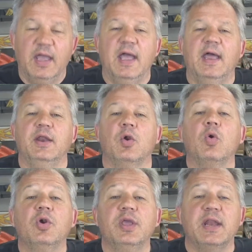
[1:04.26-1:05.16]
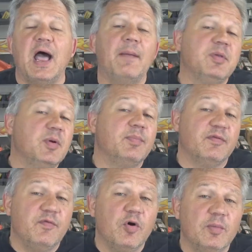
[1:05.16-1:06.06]
And in order to get optimum
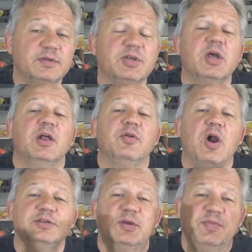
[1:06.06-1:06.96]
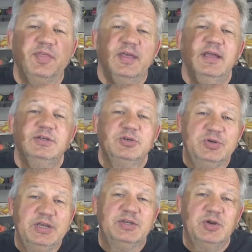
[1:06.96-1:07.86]
performance, there are some things you
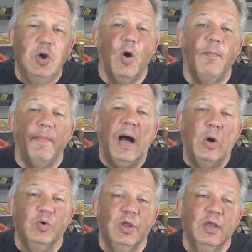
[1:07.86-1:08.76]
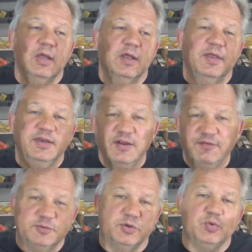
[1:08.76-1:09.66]
need to know about the
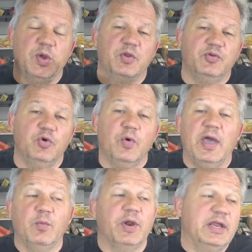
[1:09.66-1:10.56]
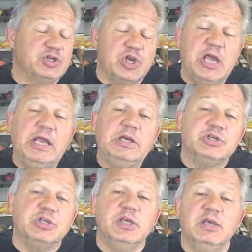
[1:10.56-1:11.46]
difference between the two. And when I
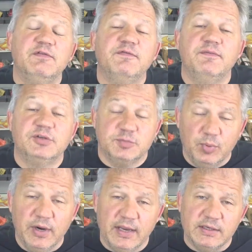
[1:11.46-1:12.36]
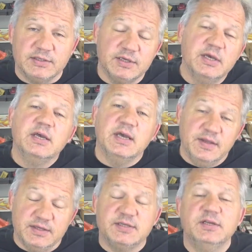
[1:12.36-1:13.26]
change the springs
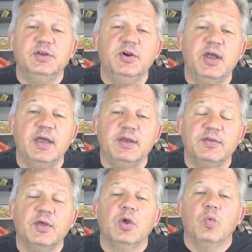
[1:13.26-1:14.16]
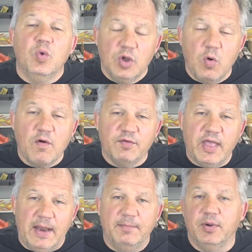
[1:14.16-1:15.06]
and the cylinder heads, we'll go over
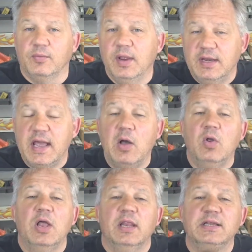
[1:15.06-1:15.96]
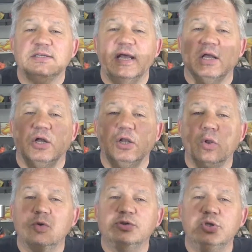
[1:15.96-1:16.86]
that. But right now, let's take a
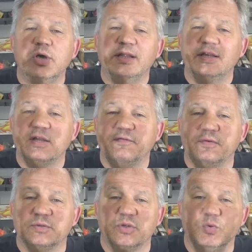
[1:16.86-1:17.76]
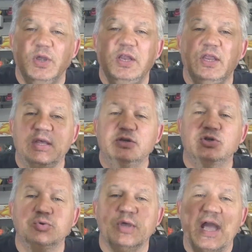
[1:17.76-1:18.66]
close look at the difference between these
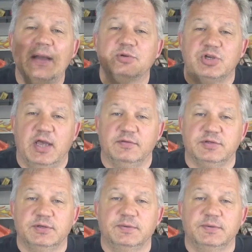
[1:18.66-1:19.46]
two camshafts.